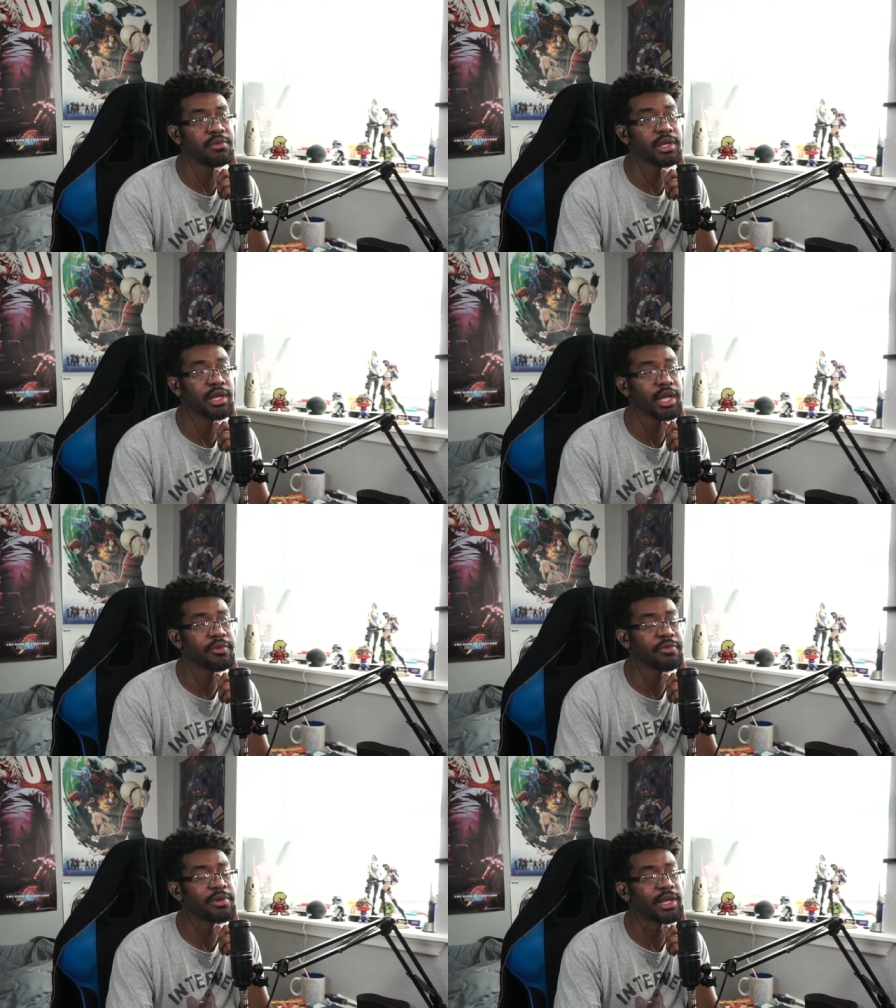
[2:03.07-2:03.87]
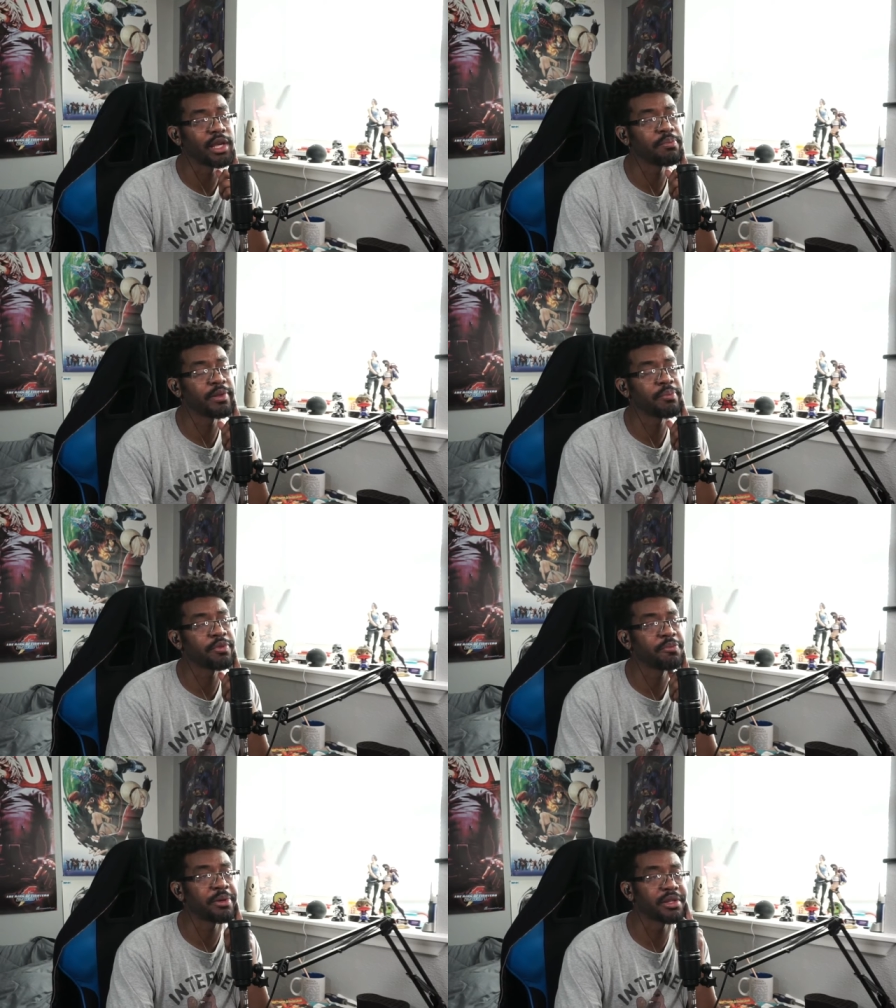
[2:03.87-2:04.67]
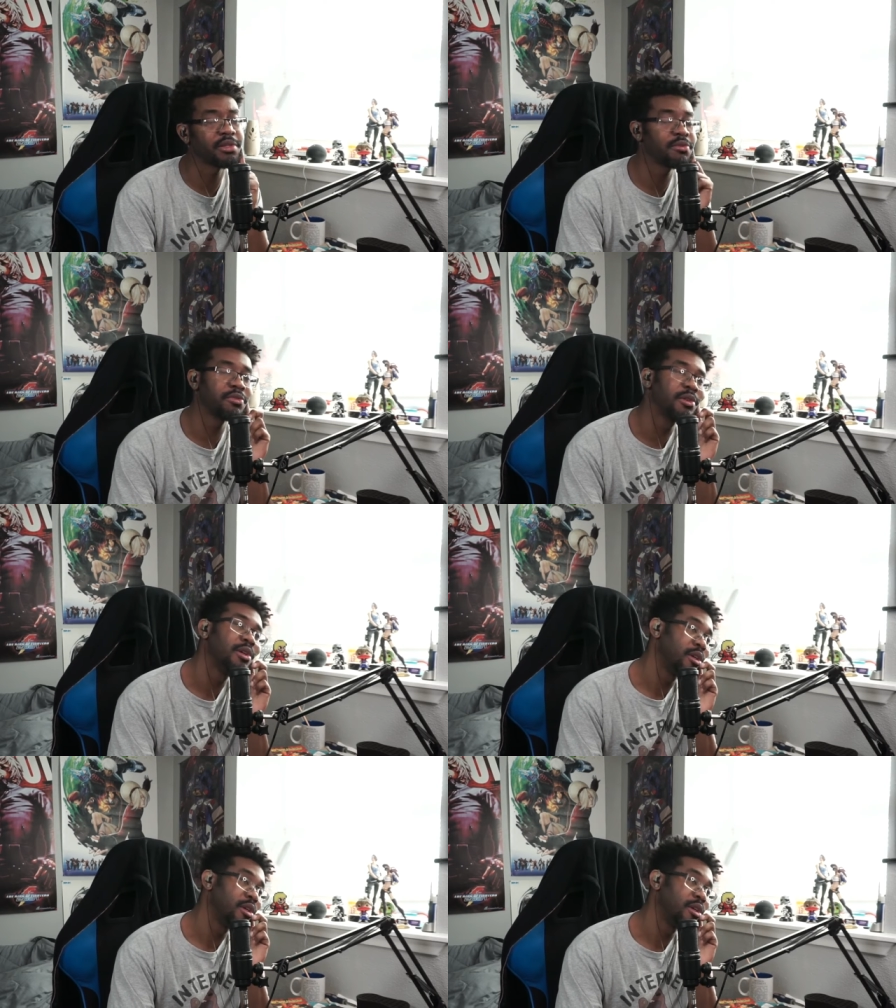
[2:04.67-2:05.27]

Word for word: looking at it from a gameplay perspective,